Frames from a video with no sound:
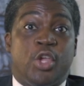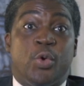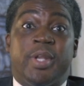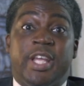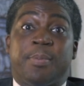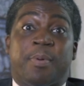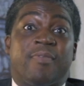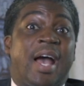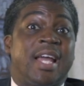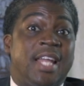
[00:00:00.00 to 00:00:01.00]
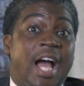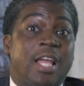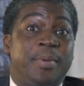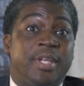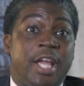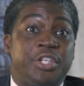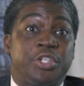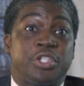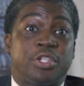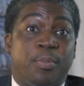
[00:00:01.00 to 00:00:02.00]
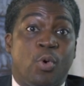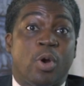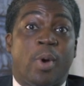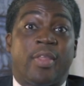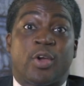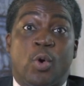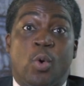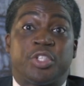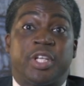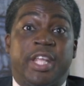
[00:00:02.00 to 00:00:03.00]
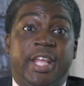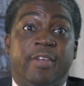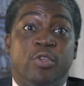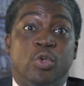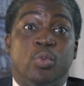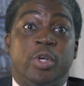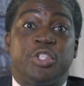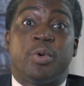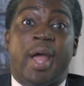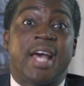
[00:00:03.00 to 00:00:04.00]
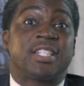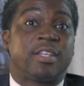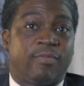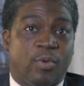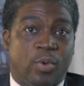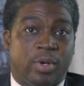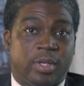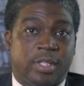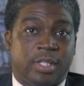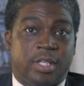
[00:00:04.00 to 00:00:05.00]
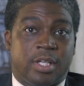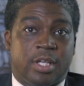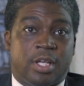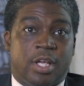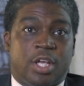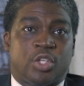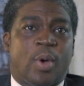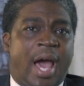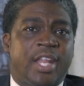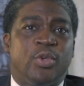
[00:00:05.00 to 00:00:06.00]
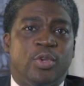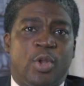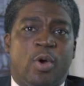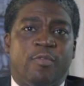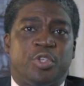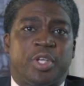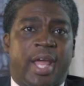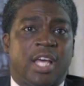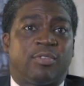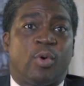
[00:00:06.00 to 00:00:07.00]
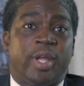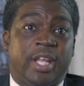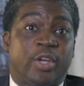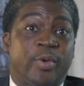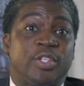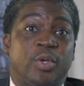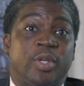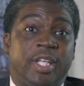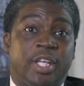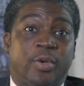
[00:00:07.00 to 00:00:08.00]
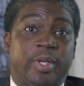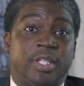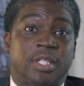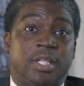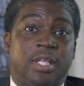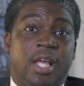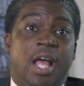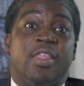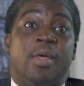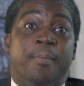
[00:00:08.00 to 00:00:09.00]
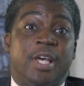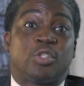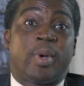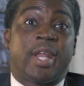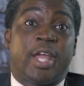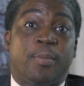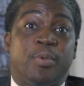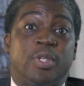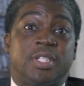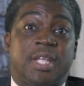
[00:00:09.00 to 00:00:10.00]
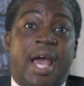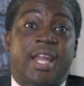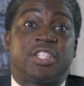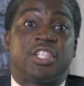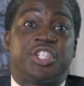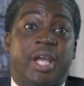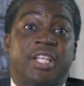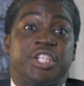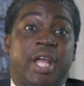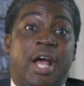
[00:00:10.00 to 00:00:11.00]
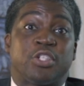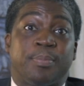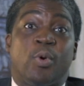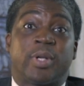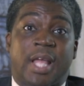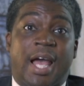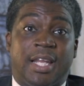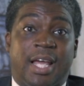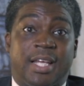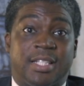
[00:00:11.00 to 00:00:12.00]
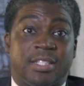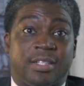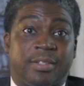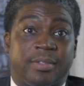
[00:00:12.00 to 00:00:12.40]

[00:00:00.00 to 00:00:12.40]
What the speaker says: You will need to provide documentation to support why the court should give you what you are asking for. So how do you know if you should ask for an increase or a decrease? The best way to help you decide is to check the child support guidelines.